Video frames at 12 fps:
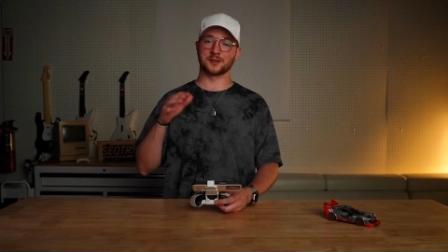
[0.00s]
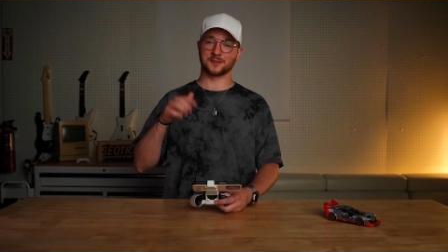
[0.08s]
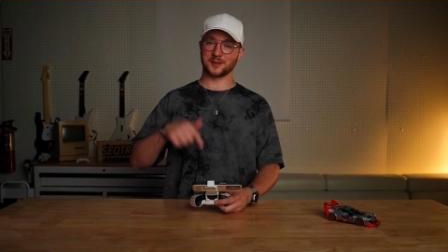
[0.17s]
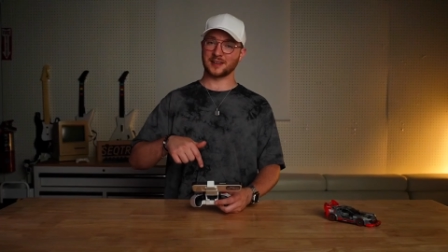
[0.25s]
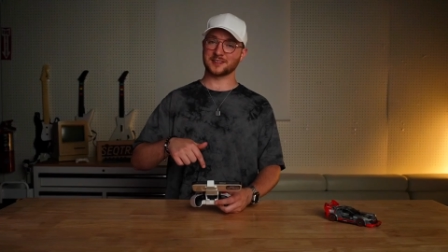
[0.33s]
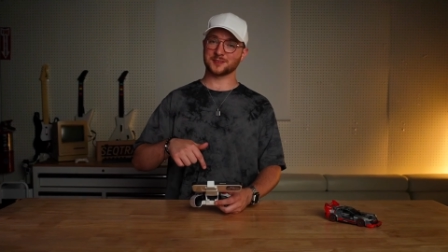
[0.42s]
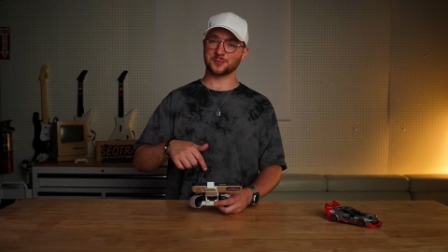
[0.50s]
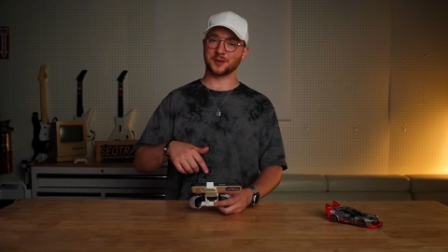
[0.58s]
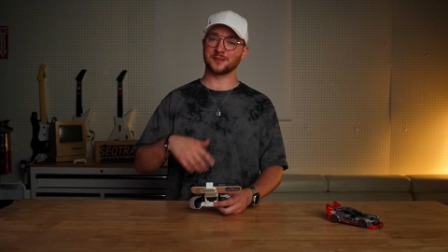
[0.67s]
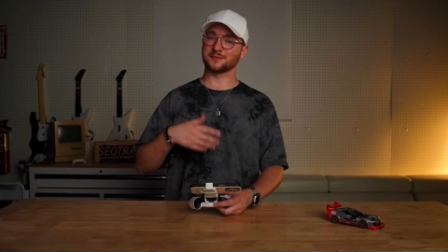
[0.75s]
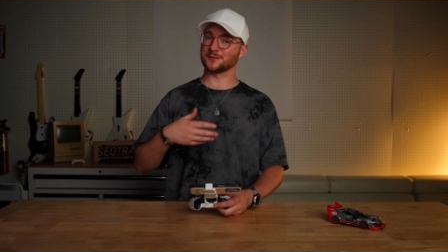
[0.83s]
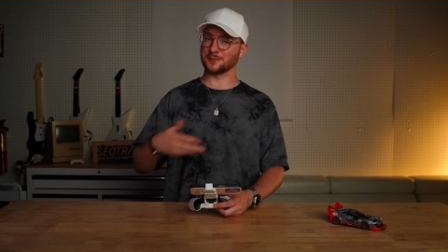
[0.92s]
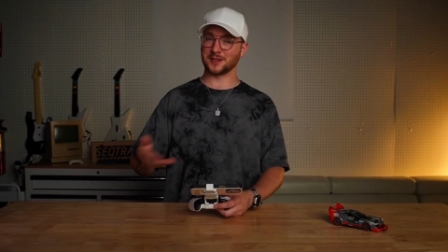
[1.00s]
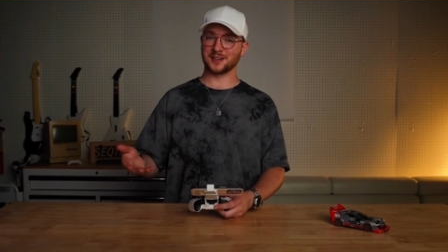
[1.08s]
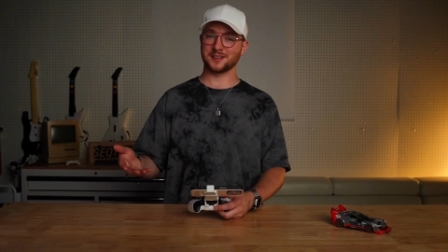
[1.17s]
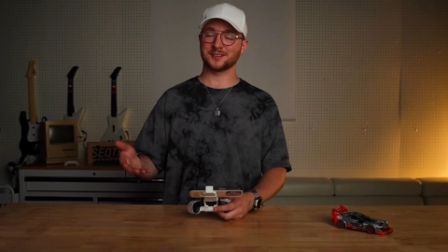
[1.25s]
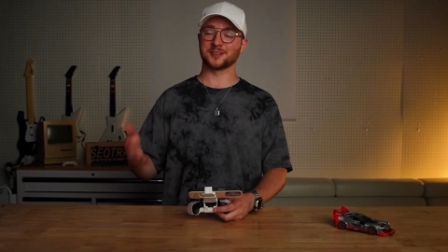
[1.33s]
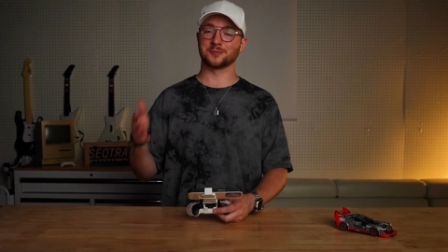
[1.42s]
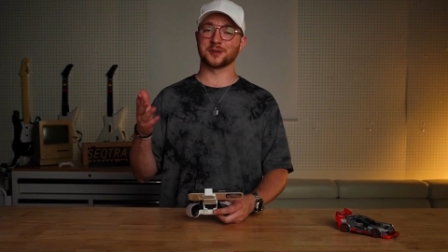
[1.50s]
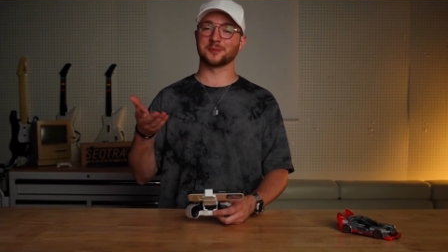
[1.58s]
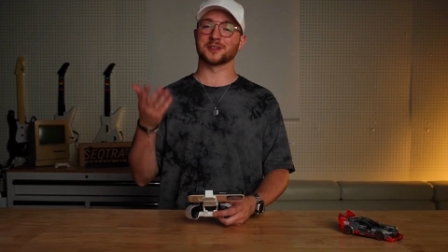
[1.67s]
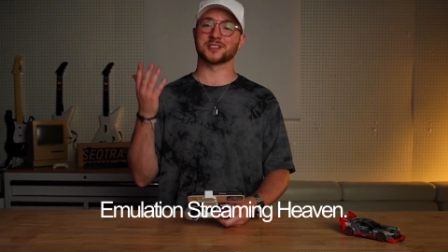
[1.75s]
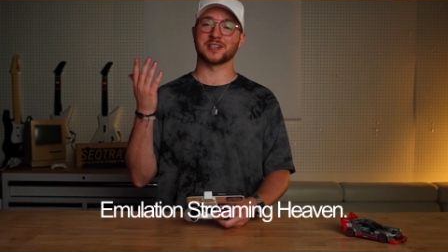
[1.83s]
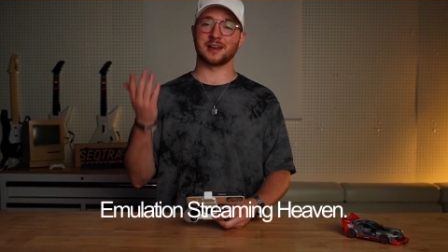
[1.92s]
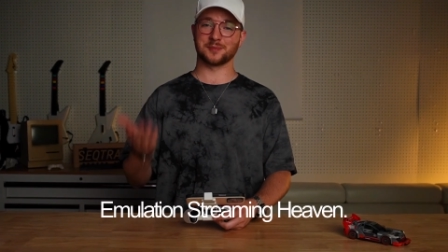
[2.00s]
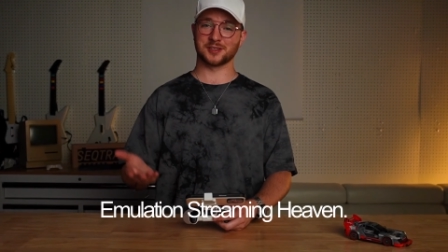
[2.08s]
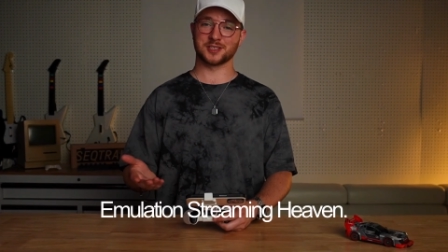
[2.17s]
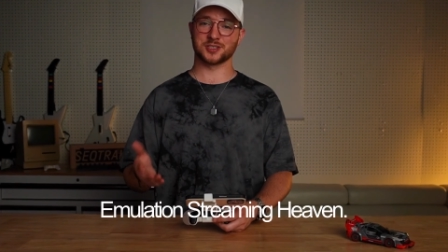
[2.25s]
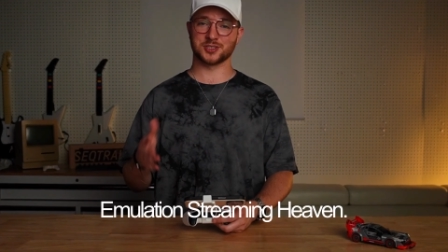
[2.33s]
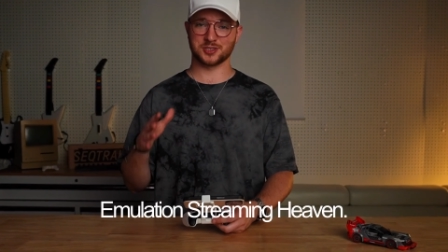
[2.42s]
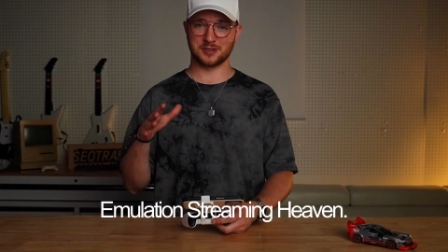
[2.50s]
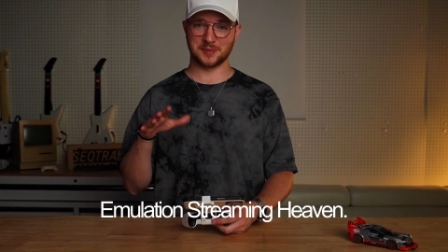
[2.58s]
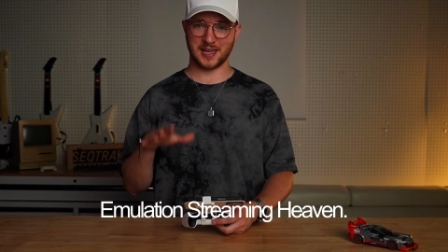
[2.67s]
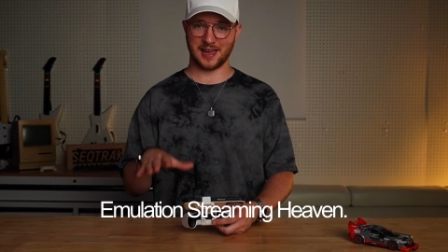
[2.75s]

if you're at this point, from here, you're pretty much in emulation streaming